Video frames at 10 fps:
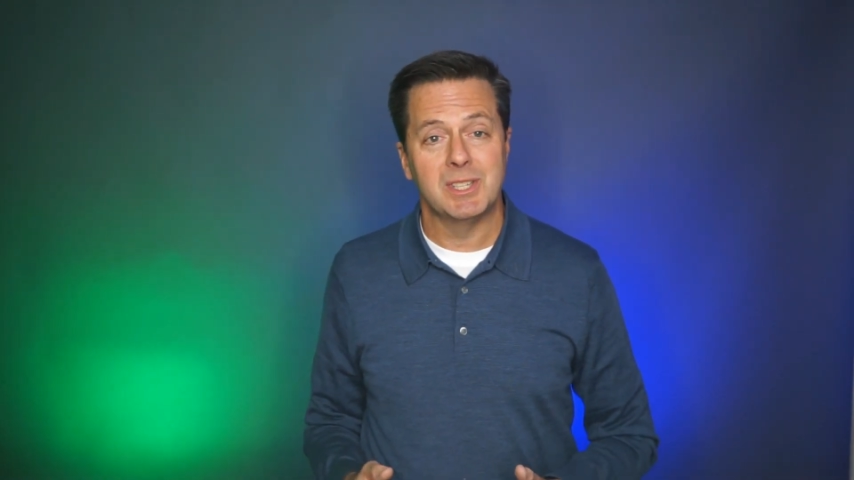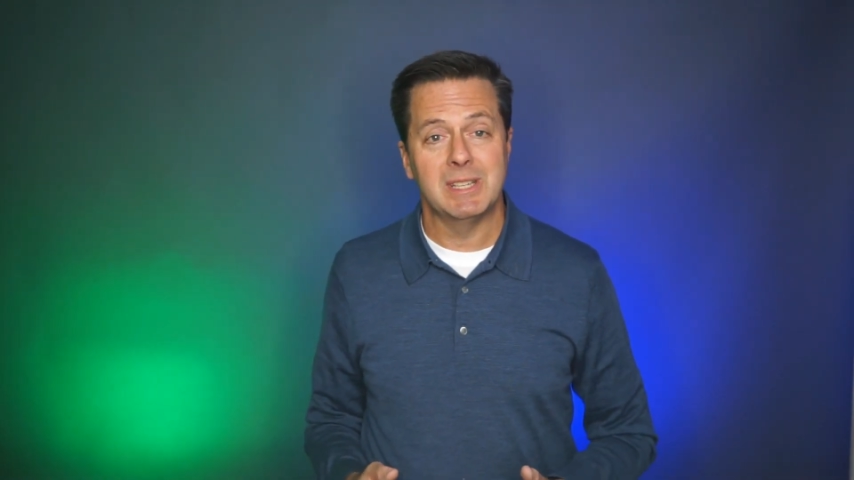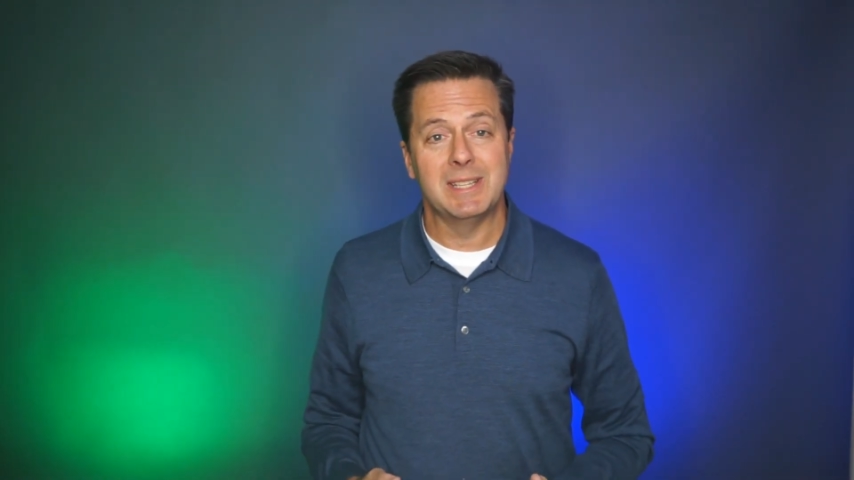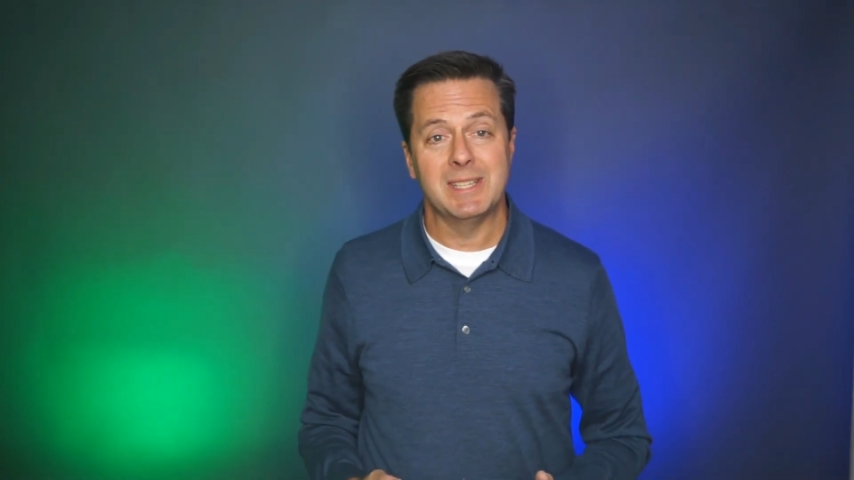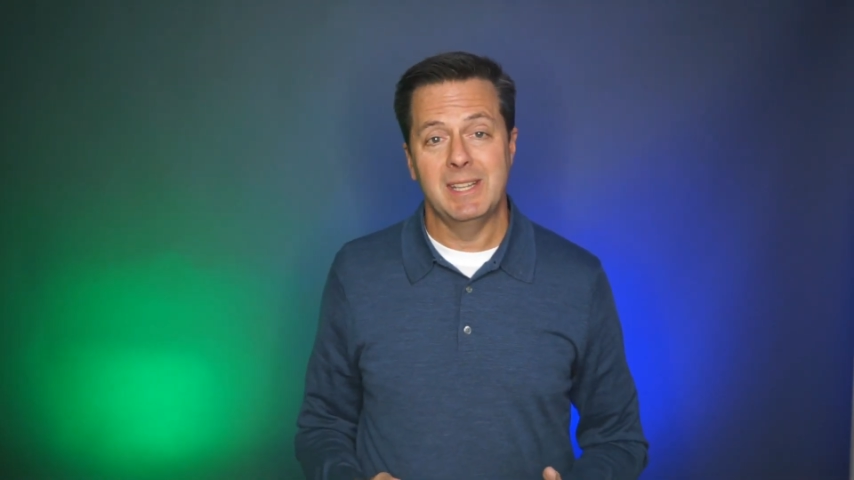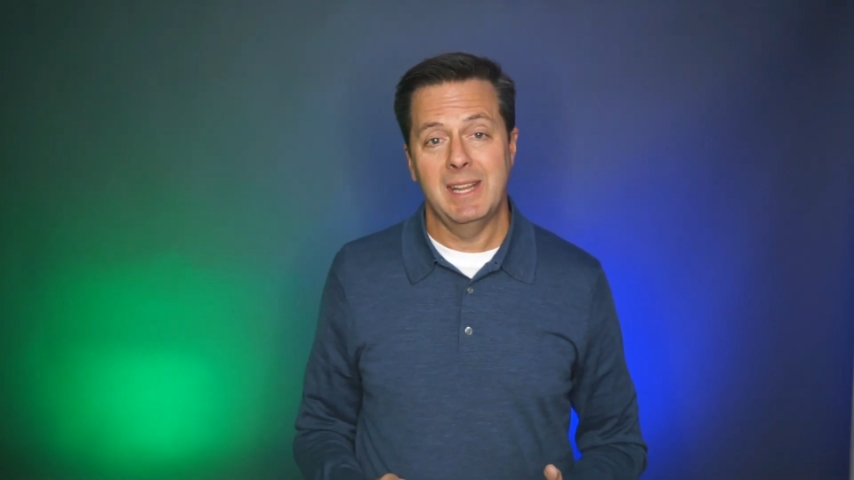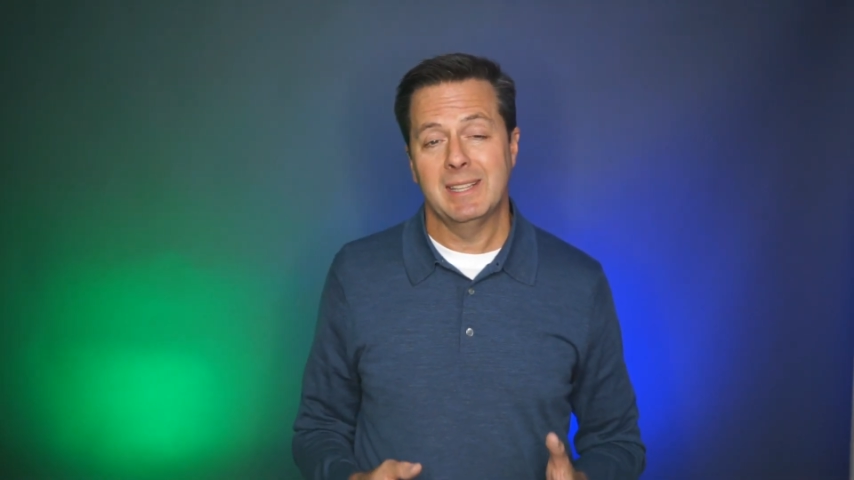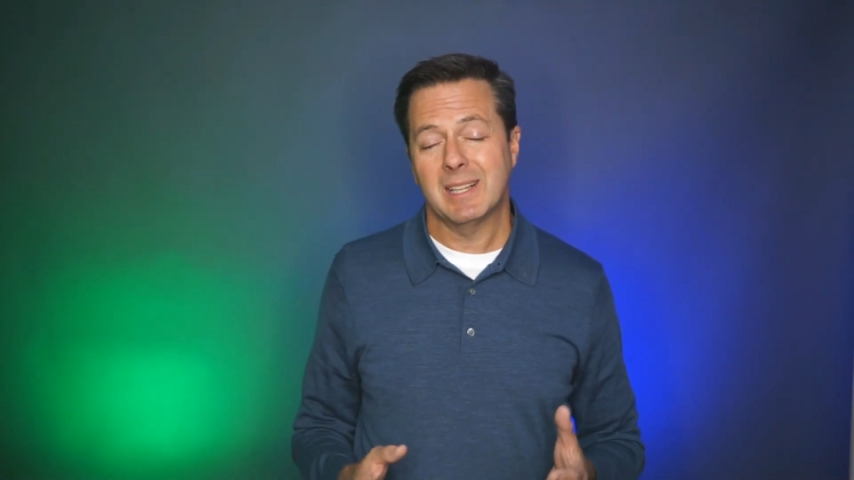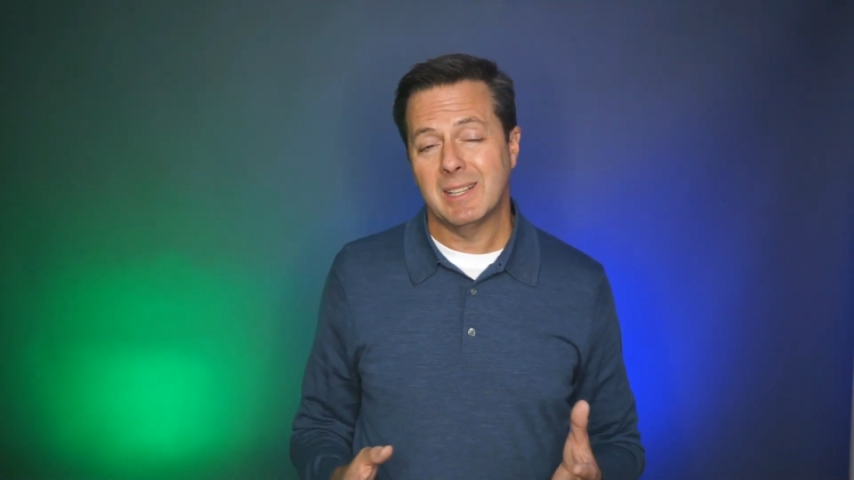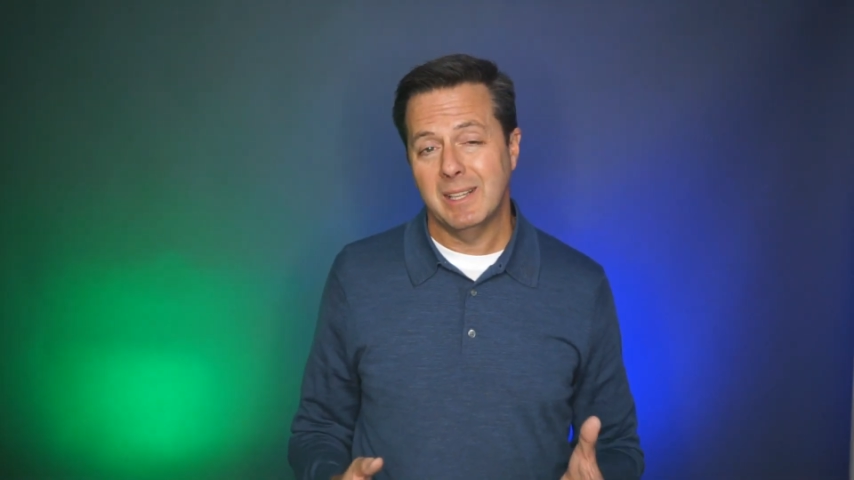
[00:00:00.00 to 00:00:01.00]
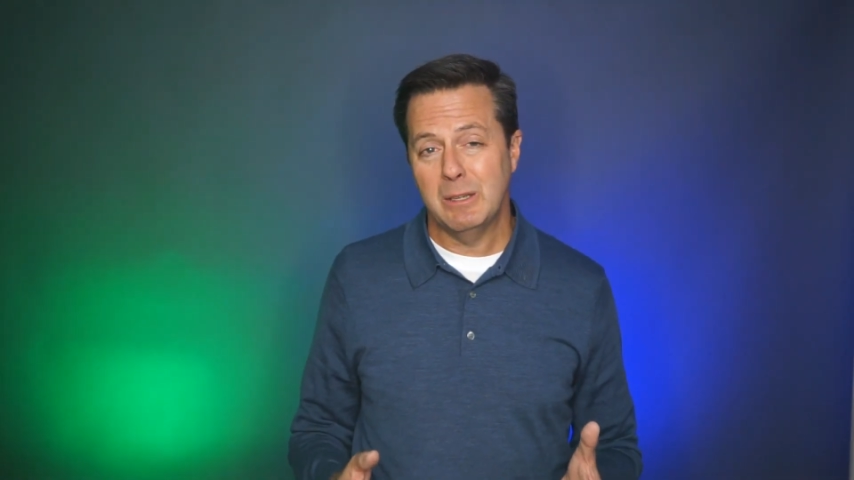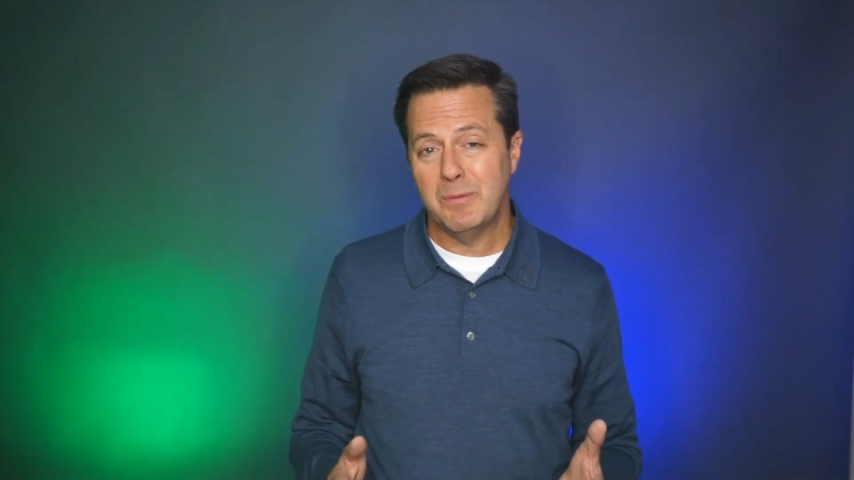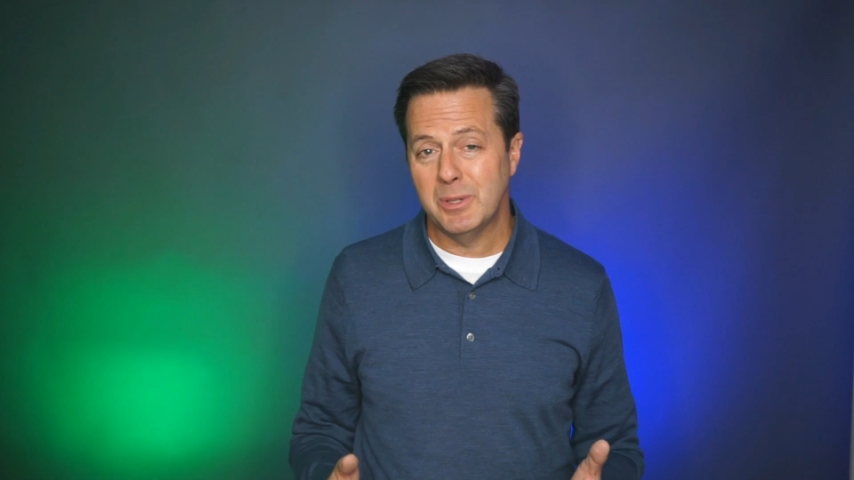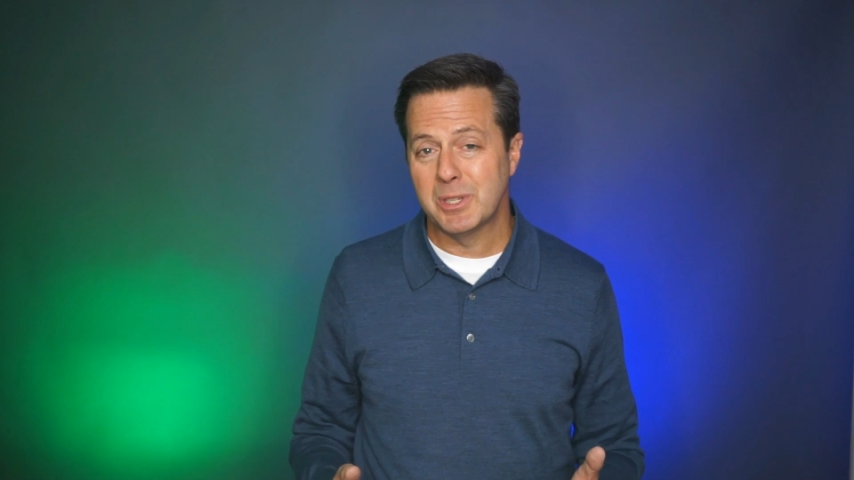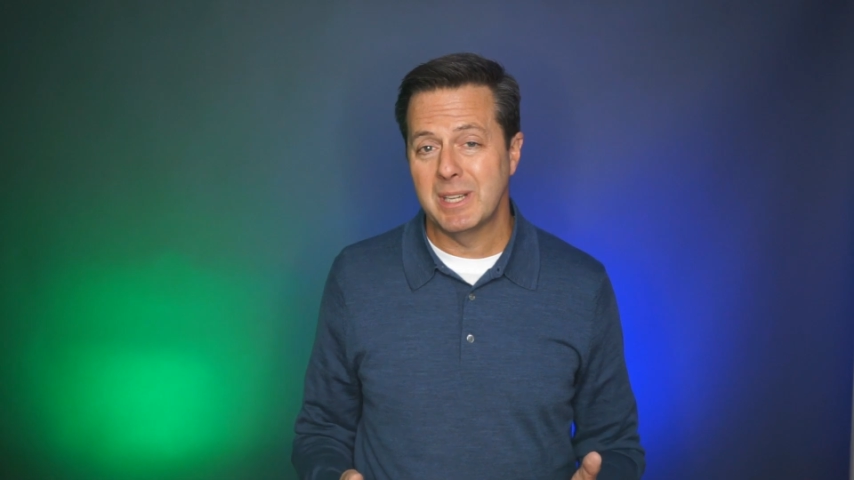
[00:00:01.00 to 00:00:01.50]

sets in and the client feels